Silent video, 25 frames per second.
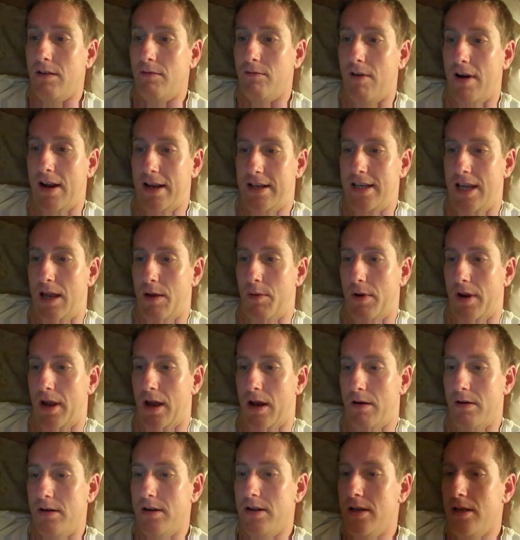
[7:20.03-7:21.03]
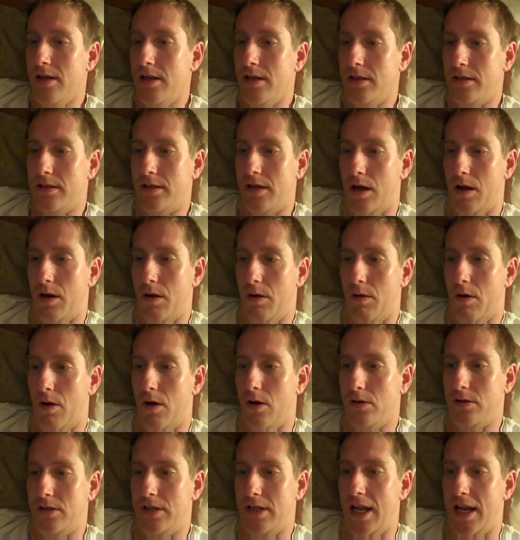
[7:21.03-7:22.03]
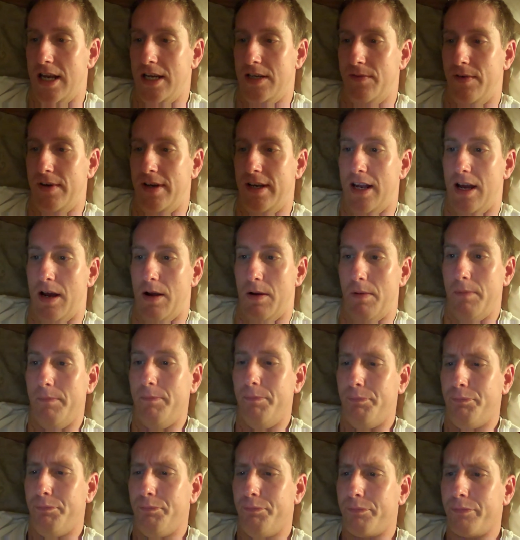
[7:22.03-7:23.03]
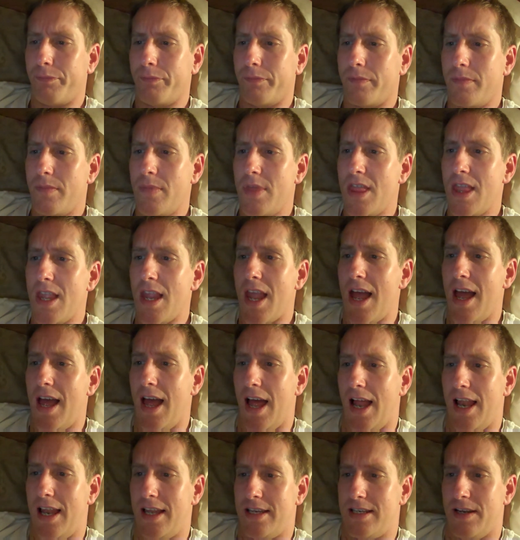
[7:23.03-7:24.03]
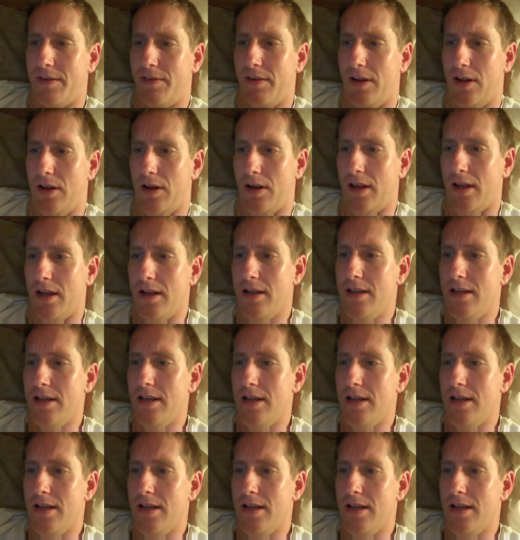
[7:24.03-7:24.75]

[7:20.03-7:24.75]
Right, here we go. So, on today's video, let's have a look.